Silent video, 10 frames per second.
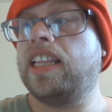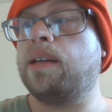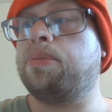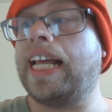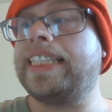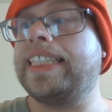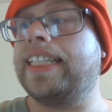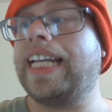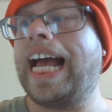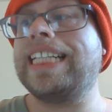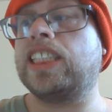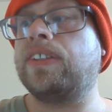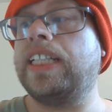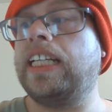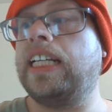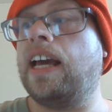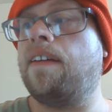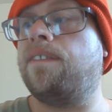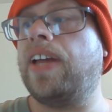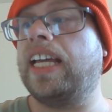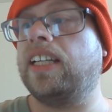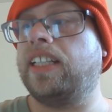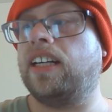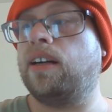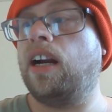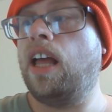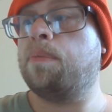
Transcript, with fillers: the blessed Lazarene failure